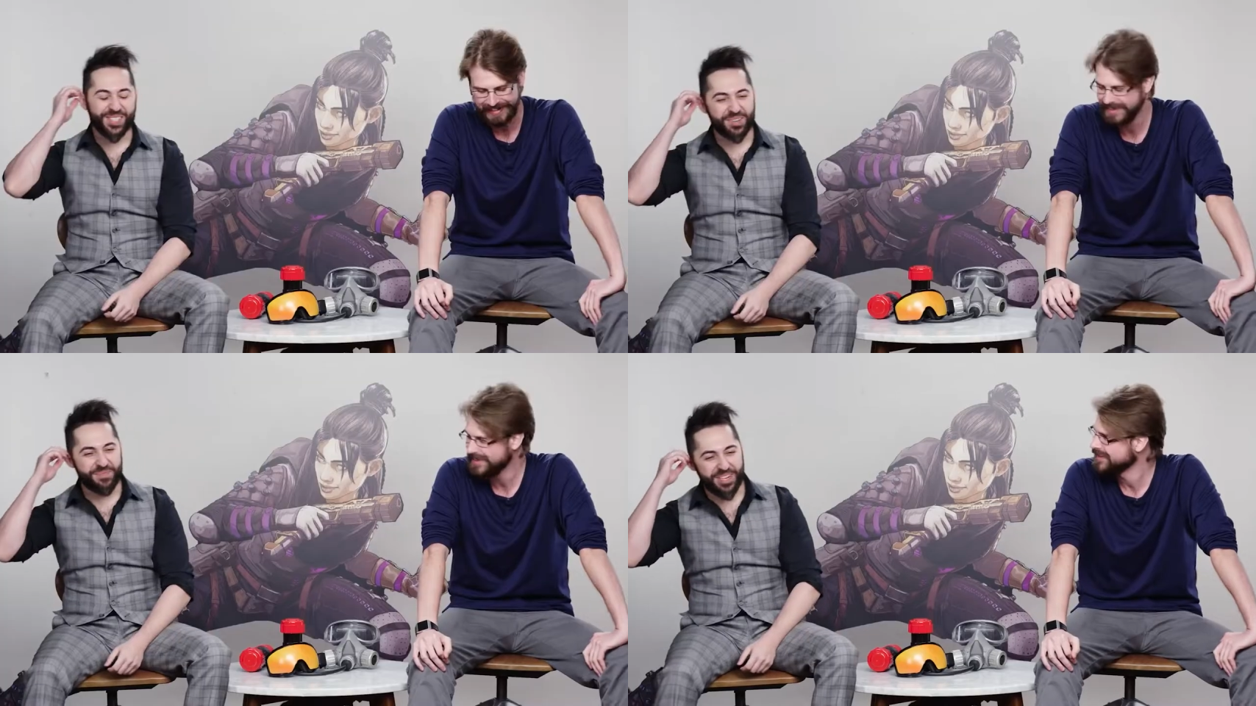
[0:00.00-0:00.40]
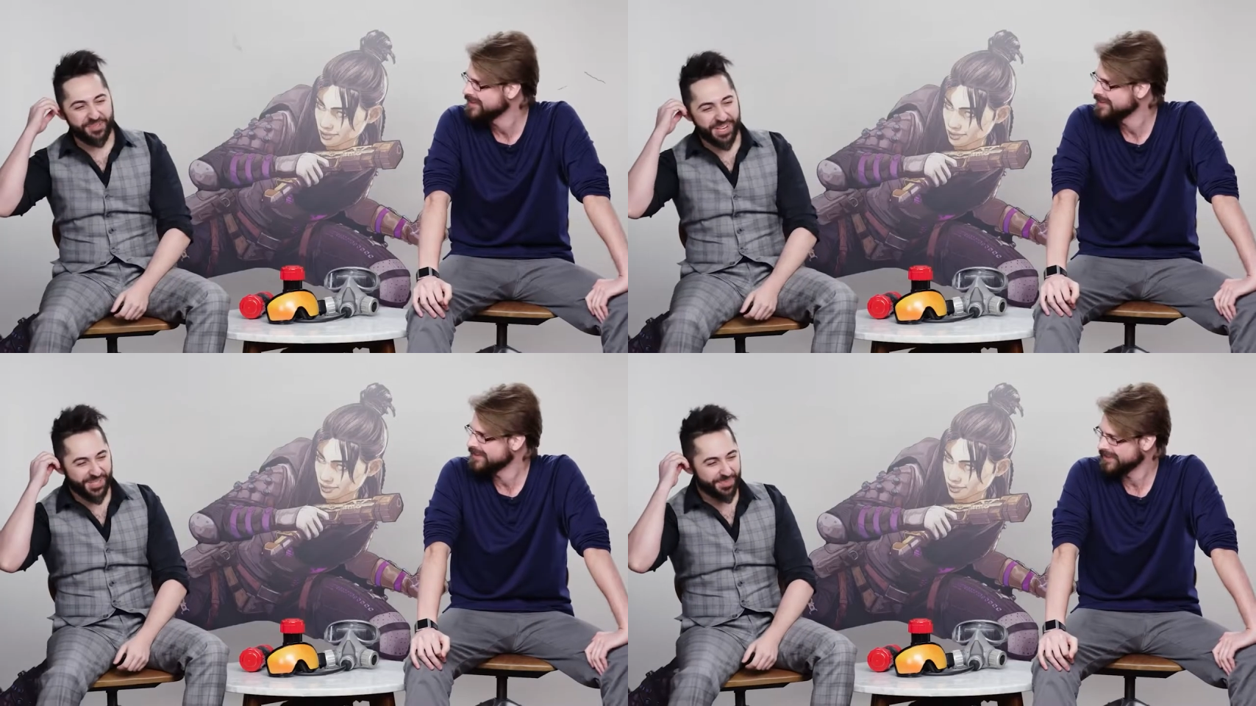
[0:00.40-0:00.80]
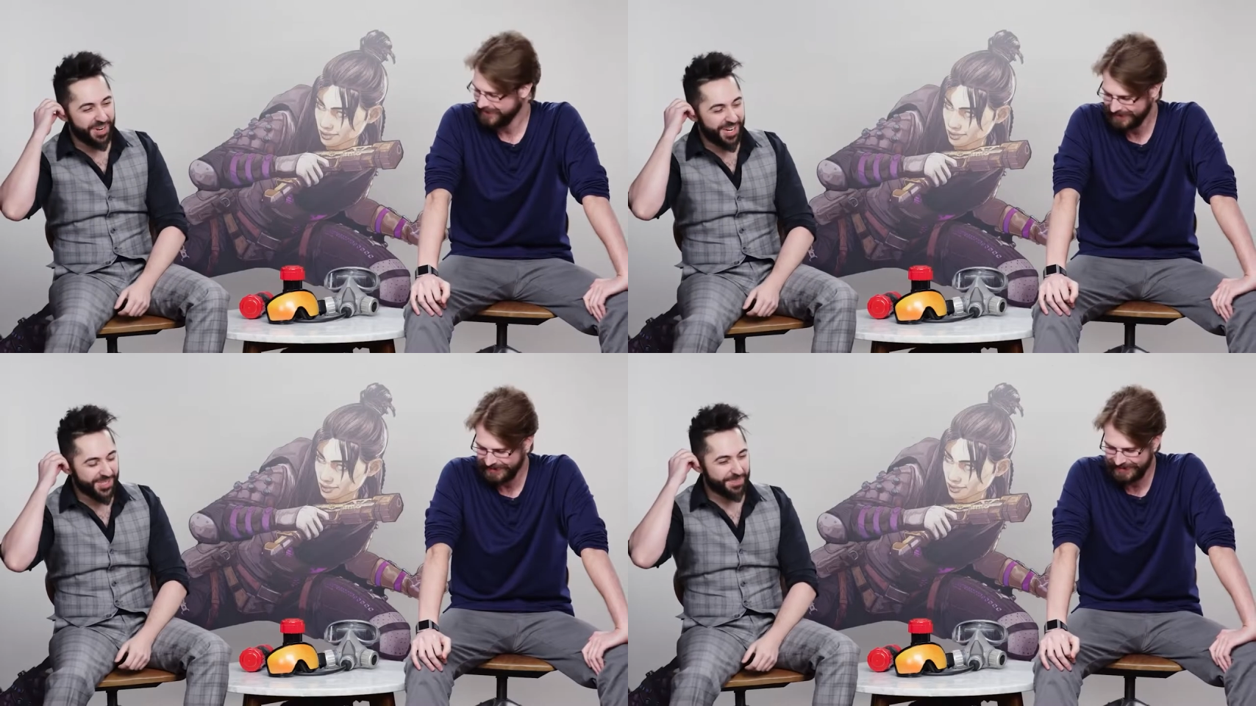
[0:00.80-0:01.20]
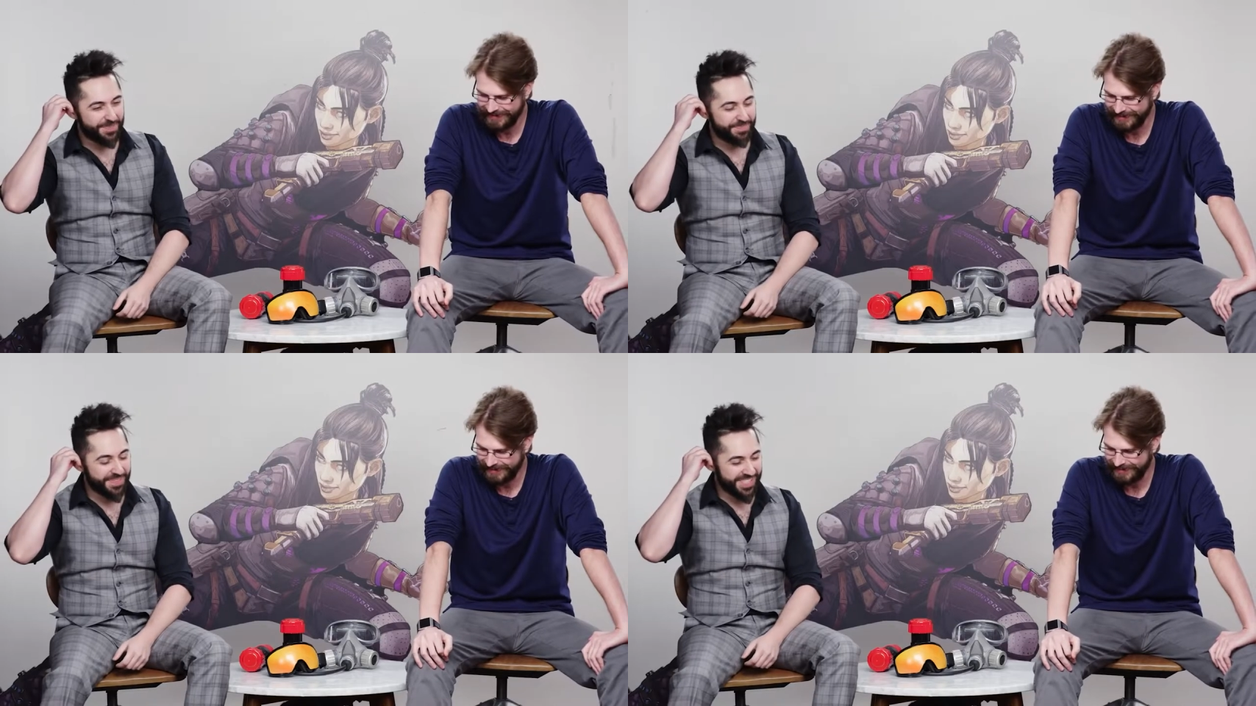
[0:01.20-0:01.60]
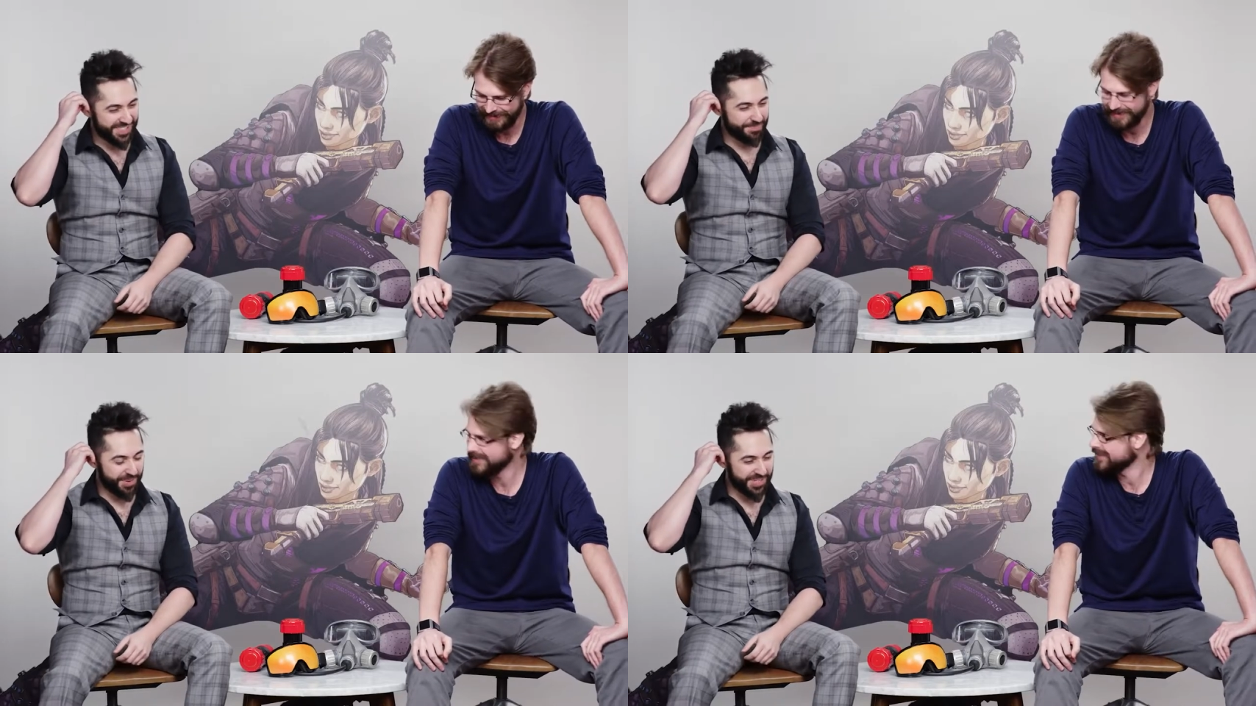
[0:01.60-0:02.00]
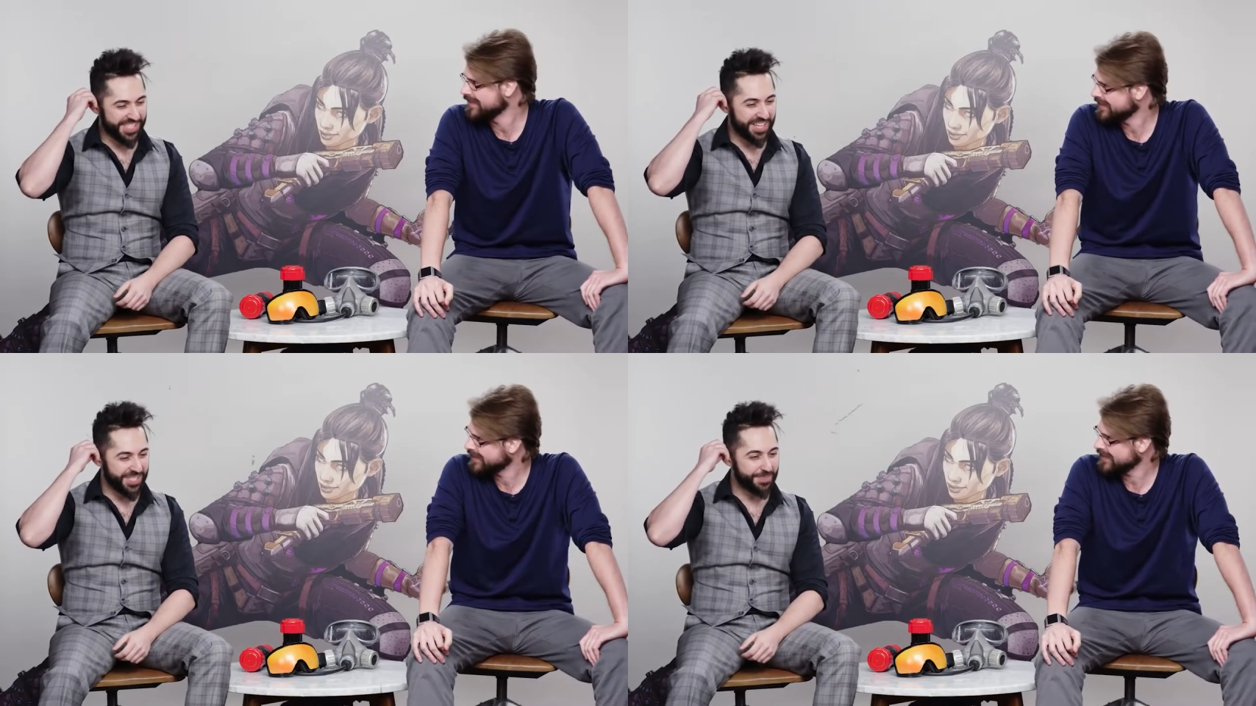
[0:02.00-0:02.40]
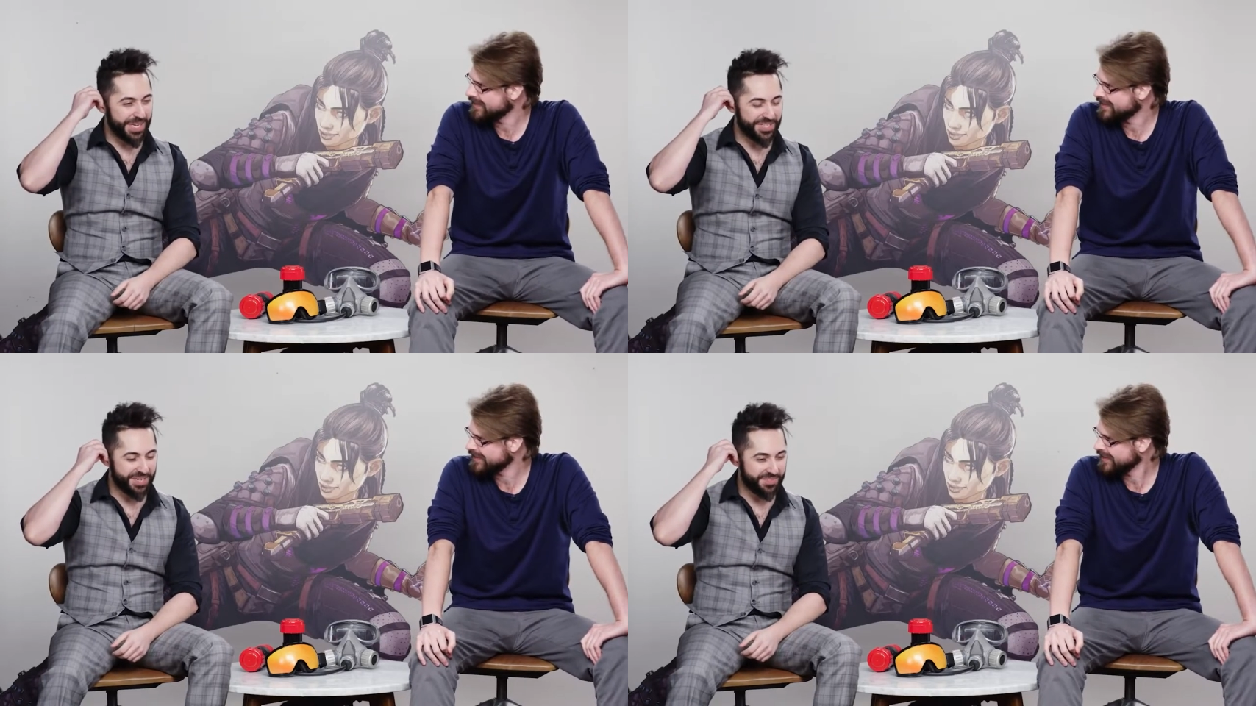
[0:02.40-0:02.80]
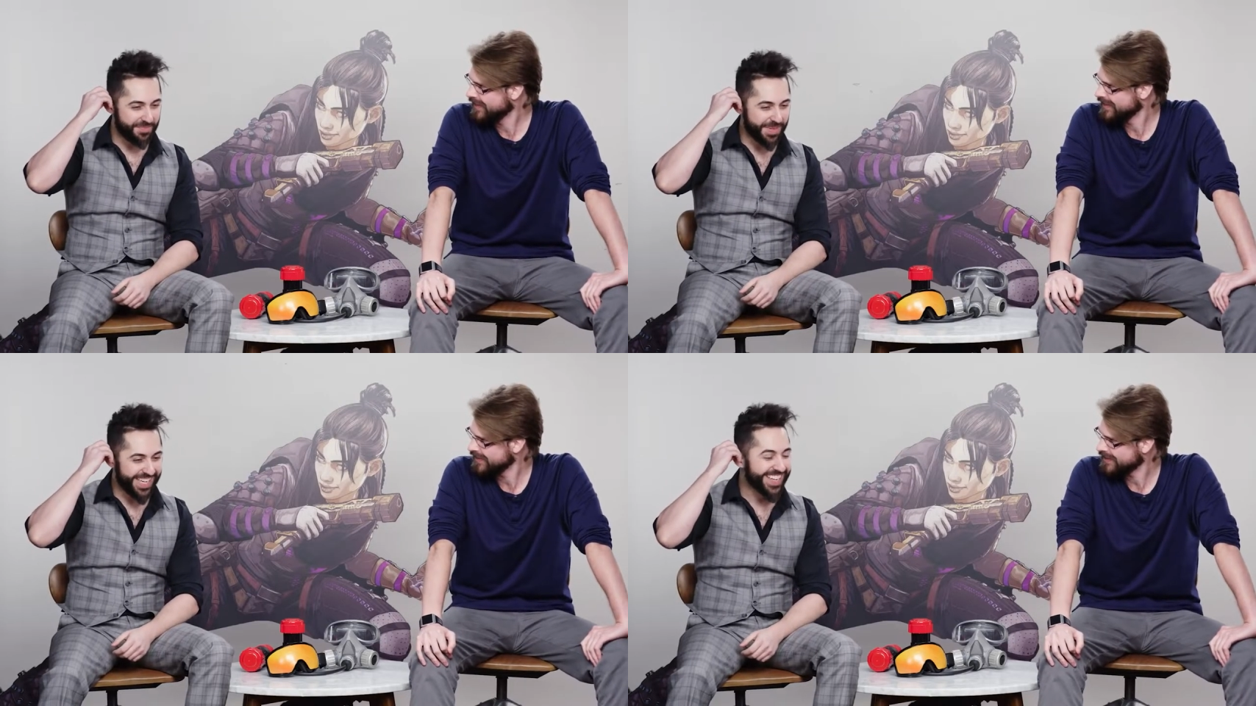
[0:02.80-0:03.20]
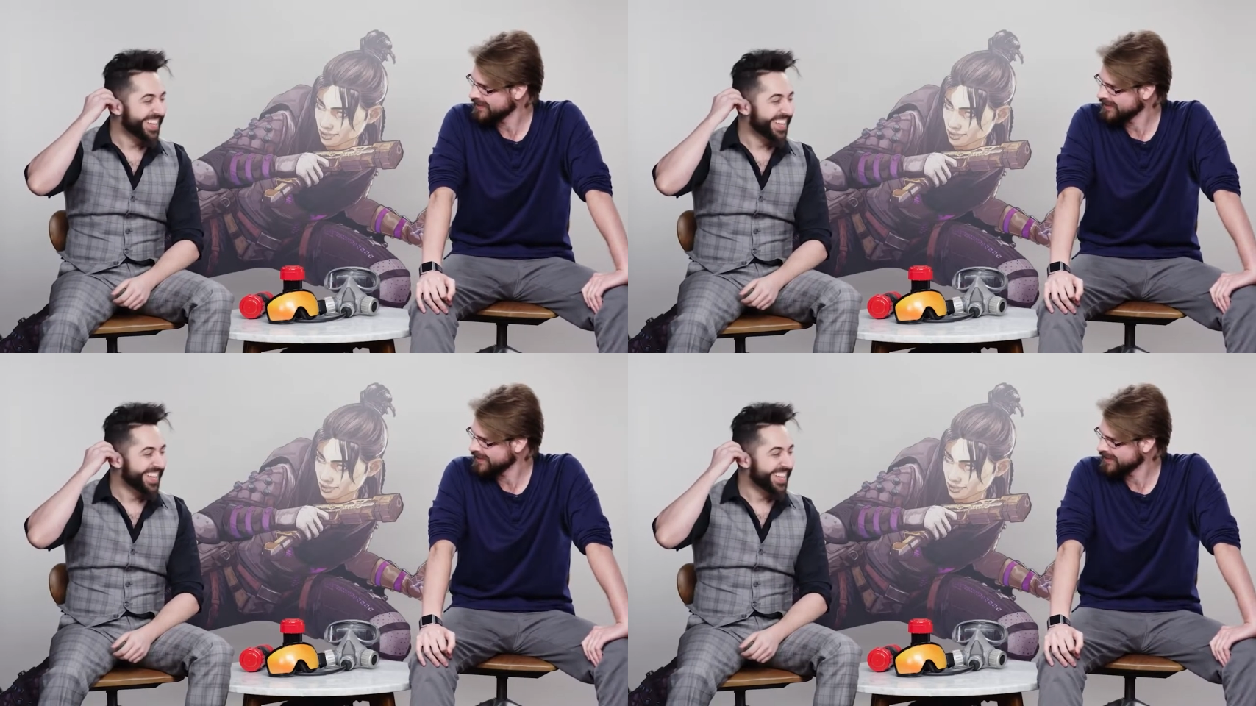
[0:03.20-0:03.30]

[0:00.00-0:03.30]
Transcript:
Speaker 1: So in many ways, Mirage his personality is based off of me.